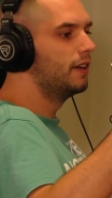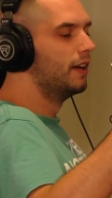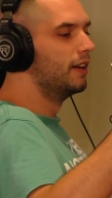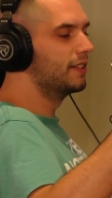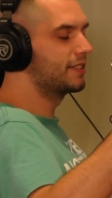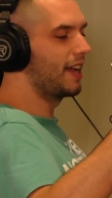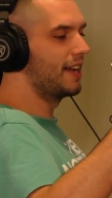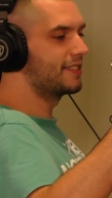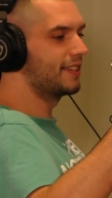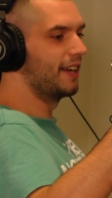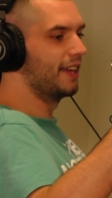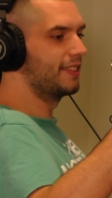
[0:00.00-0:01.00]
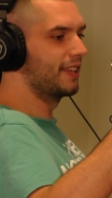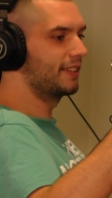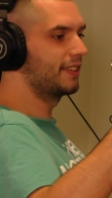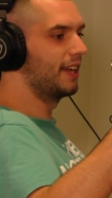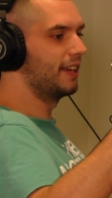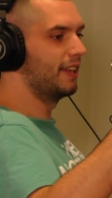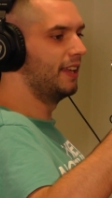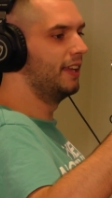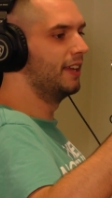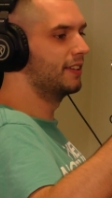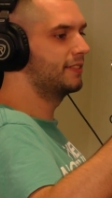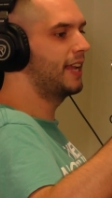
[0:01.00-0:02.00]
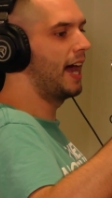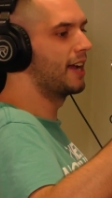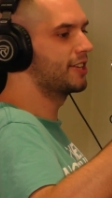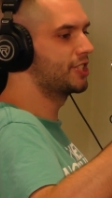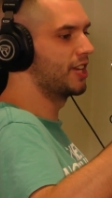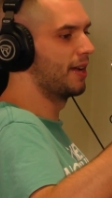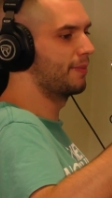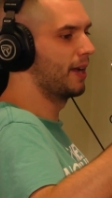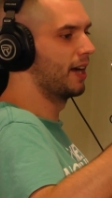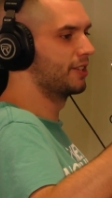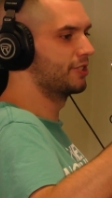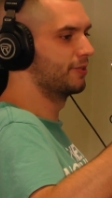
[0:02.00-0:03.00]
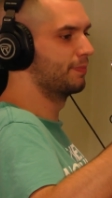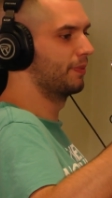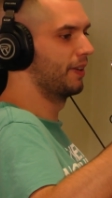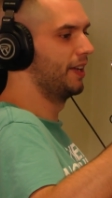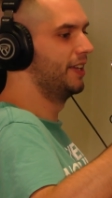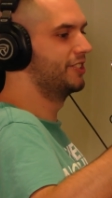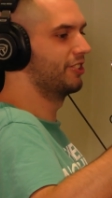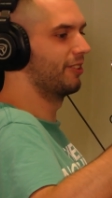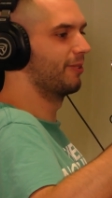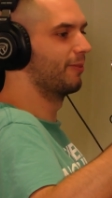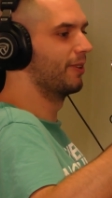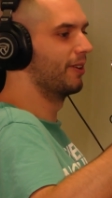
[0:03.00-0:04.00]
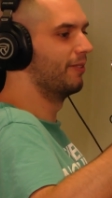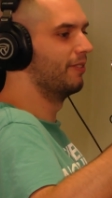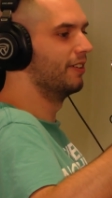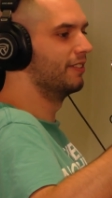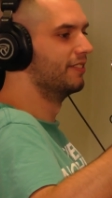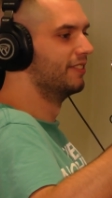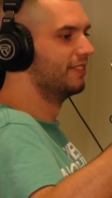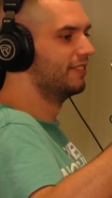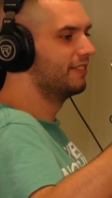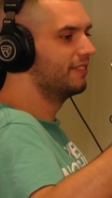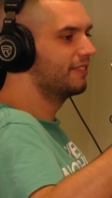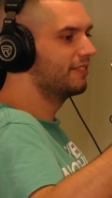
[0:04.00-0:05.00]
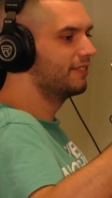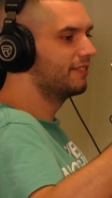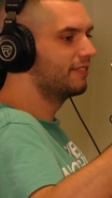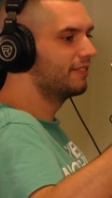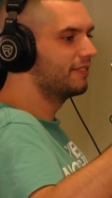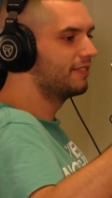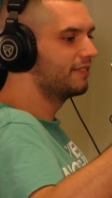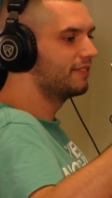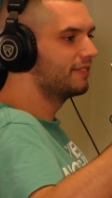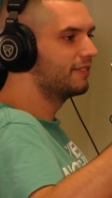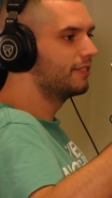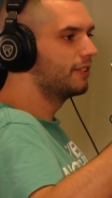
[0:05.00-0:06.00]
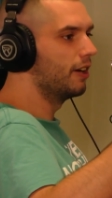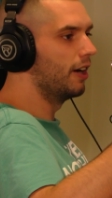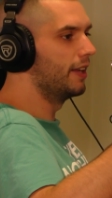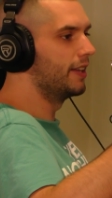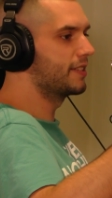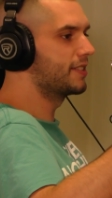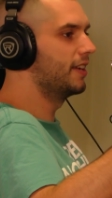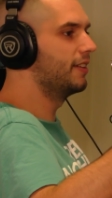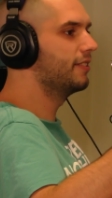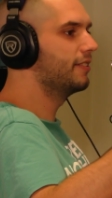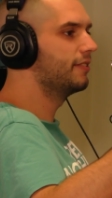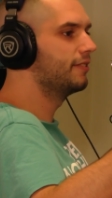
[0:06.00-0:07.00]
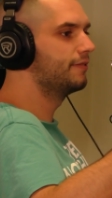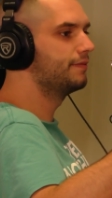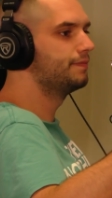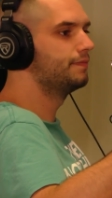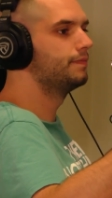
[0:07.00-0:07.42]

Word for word: this guy said, "I think that he and God Shammgod should play each other one on one." Oh my god! All right, and that's it. Hey, I